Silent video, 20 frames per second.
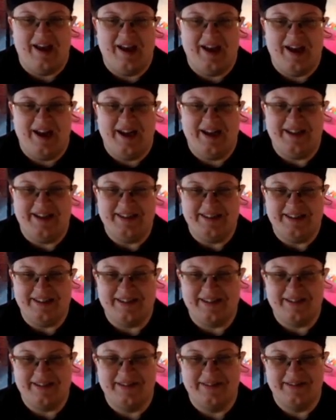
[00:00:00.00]

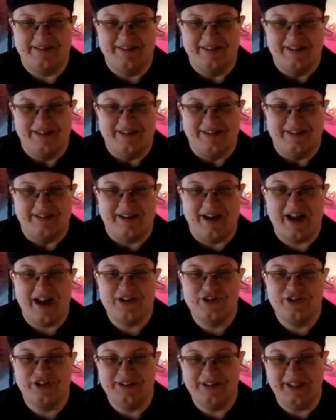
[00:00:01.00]
And
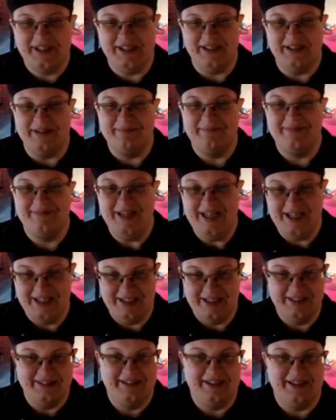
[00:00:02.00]
naturally,
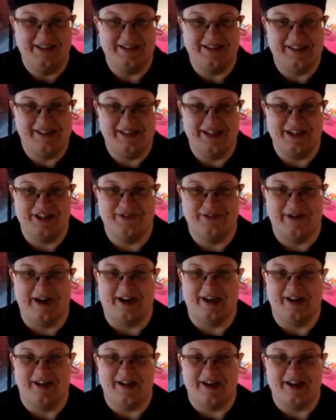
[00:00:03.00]
immediately, Stitch
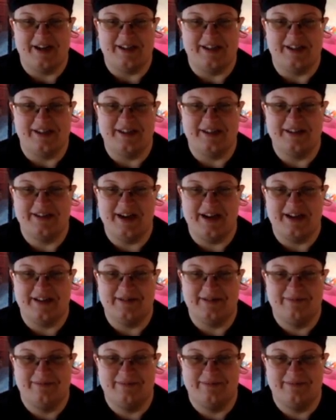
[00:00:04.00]
recognized that